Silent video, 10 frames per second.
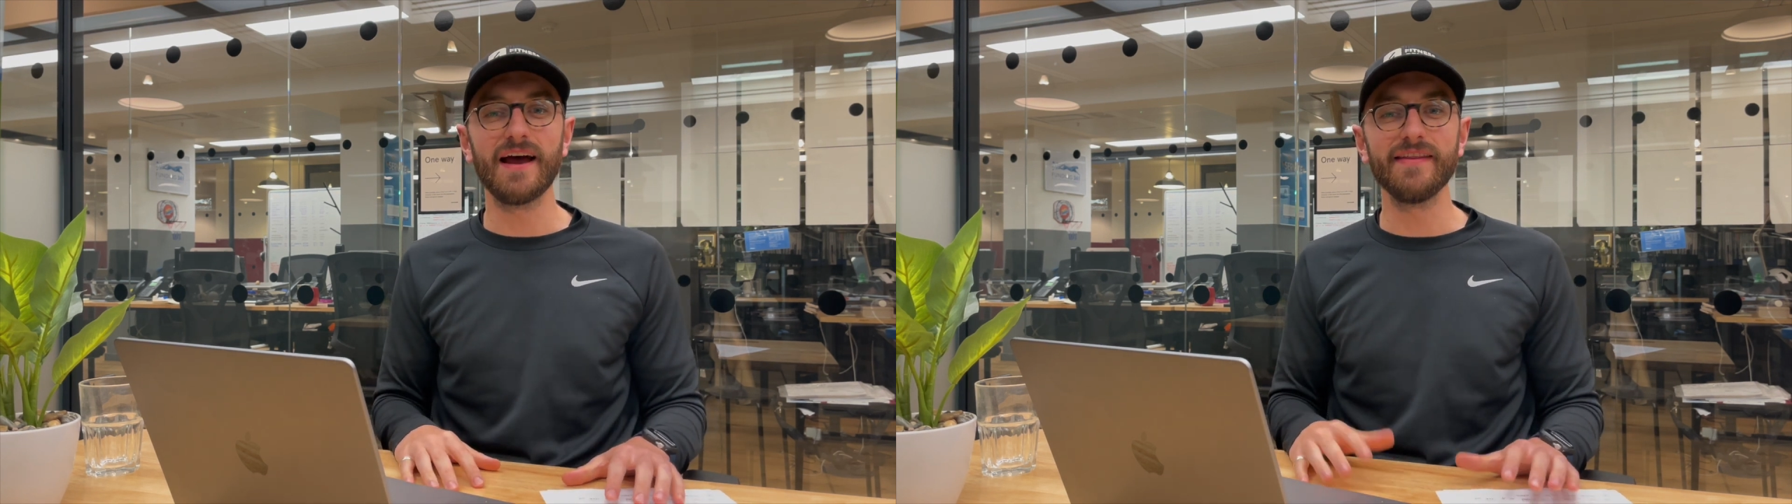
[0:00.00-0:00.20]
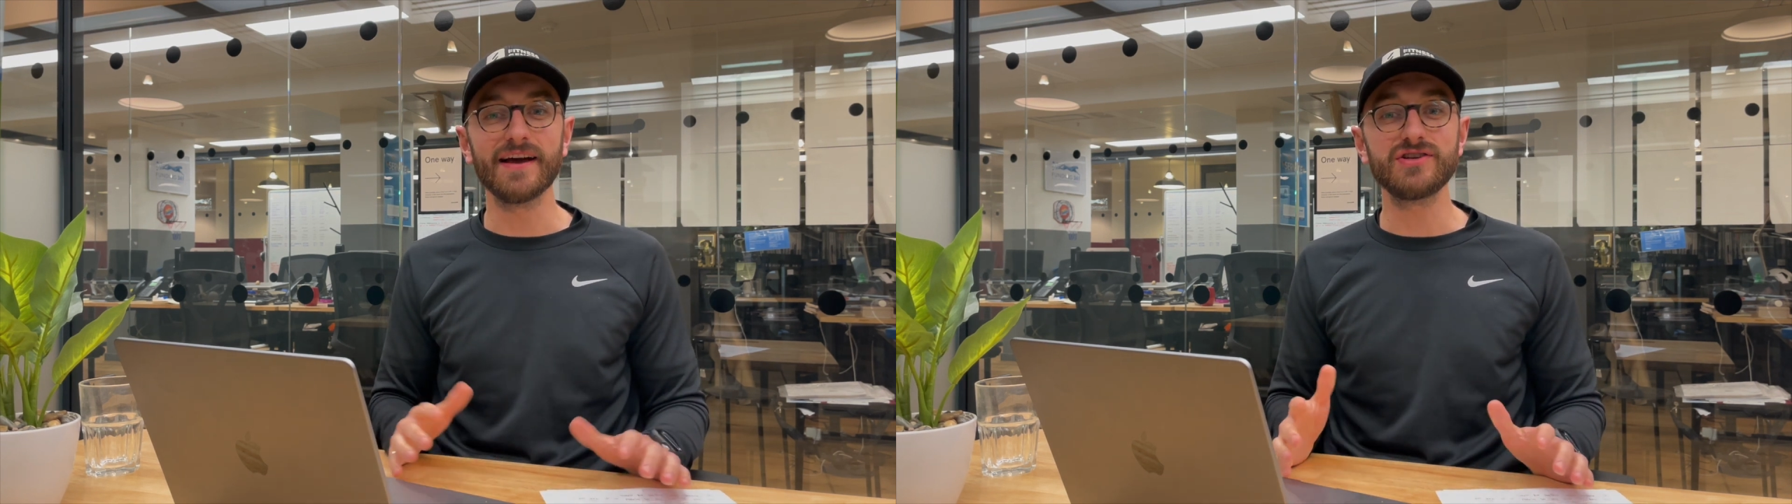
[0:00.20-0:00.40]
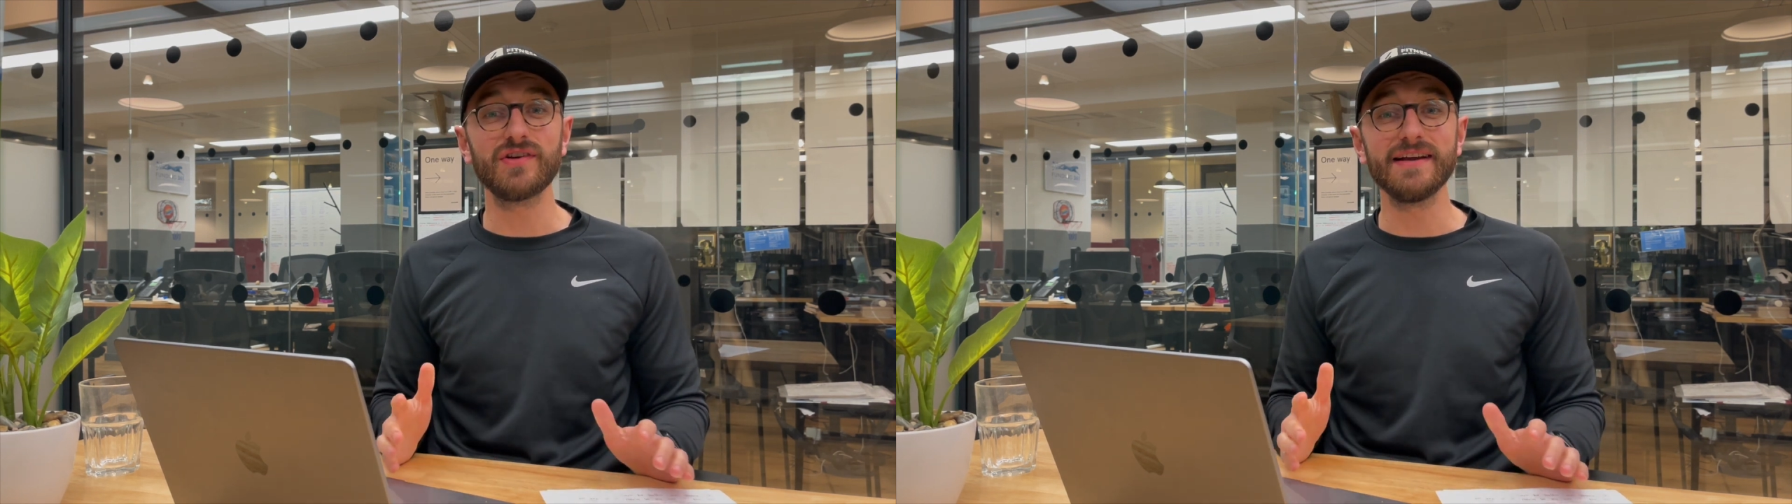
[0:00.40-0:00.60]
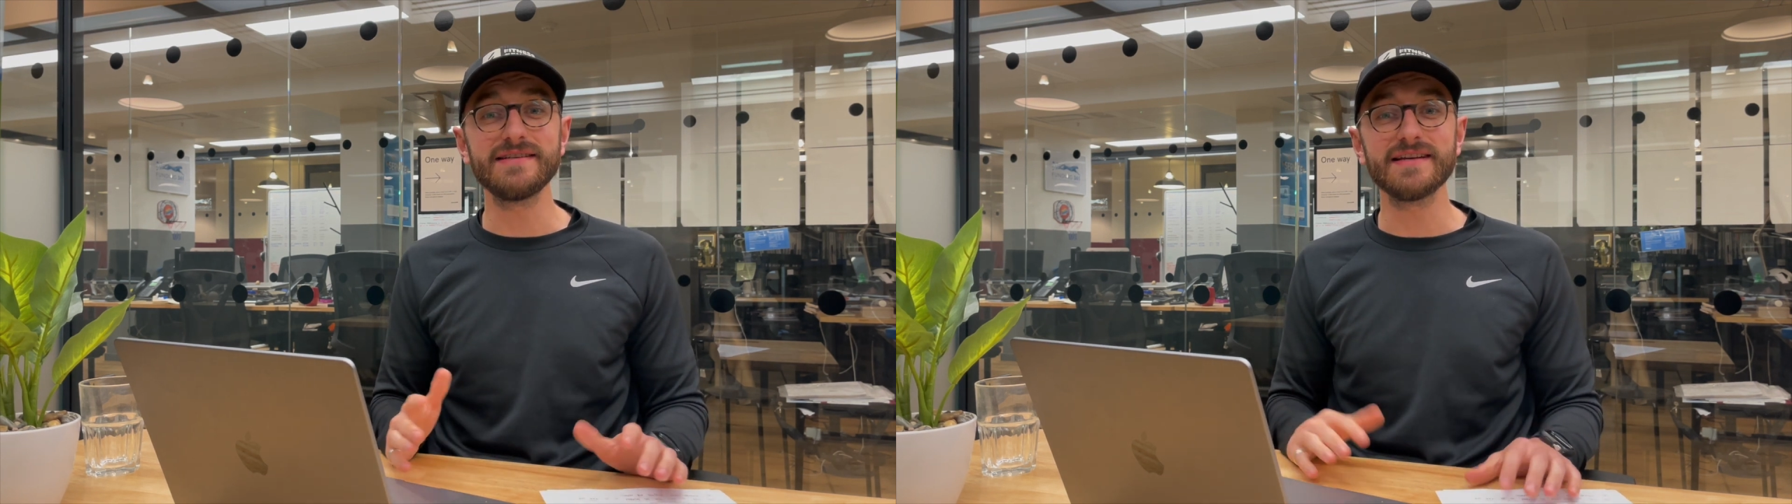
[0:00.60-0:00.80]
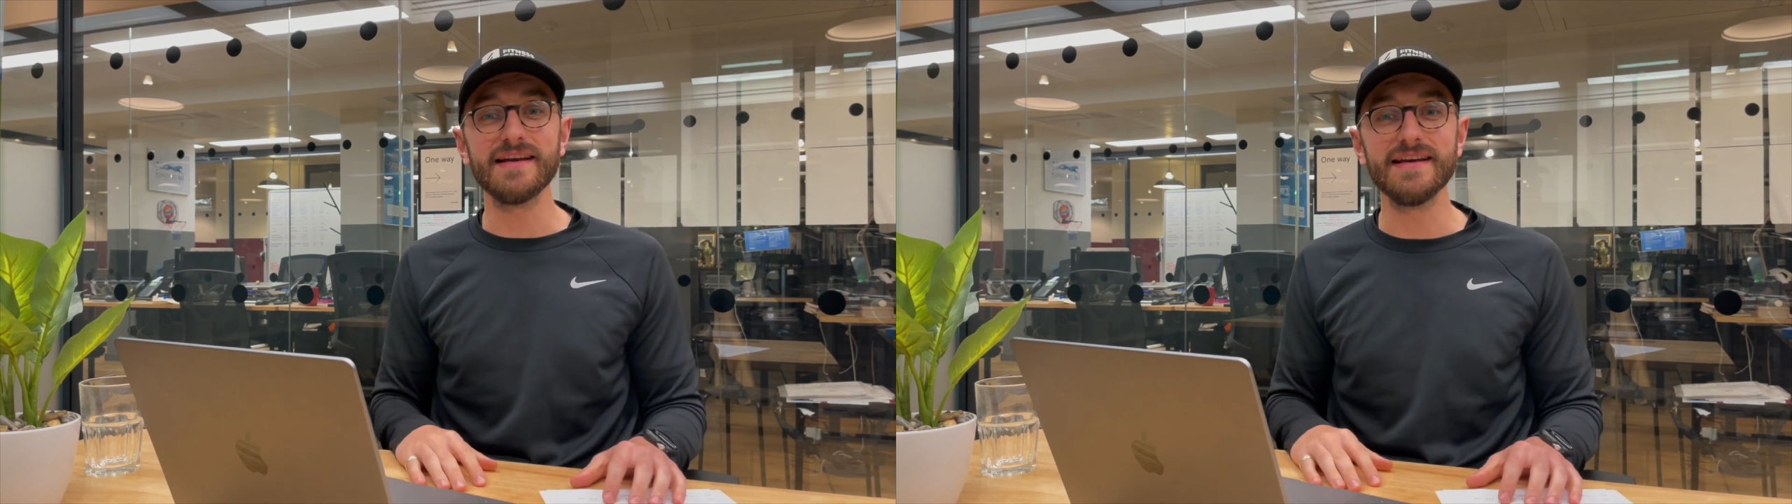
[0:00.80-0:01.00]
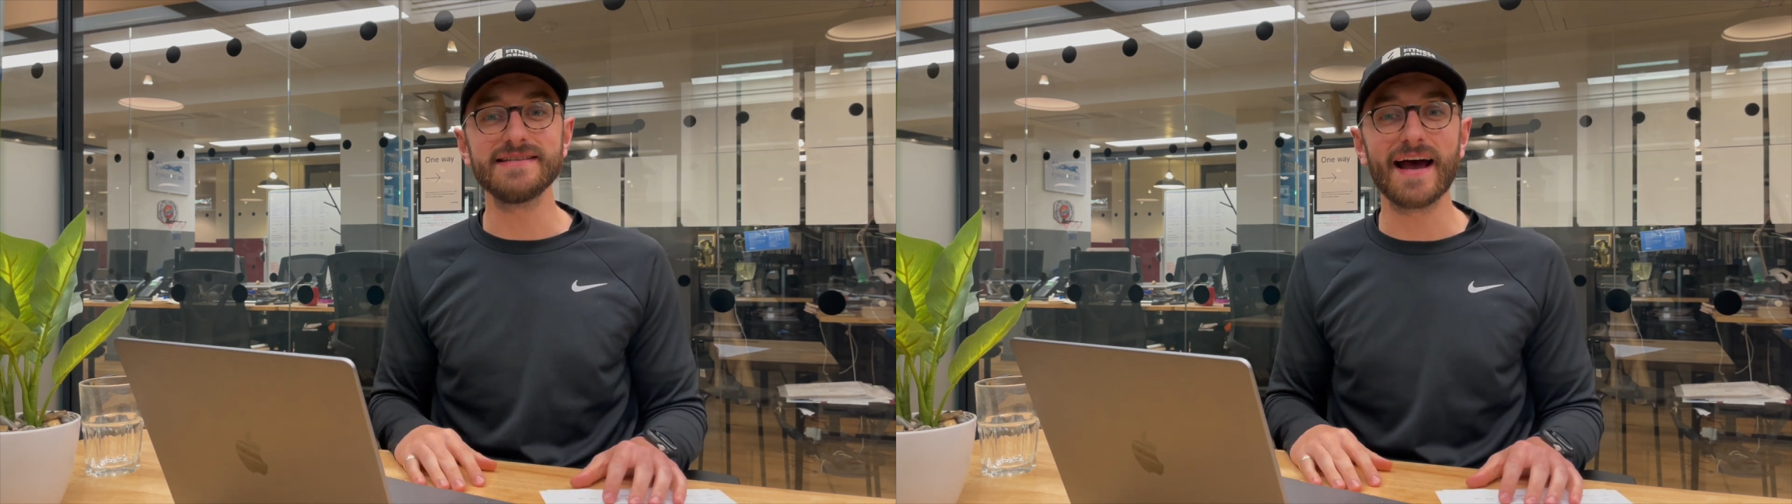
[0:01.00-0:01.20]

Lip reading: and that trait is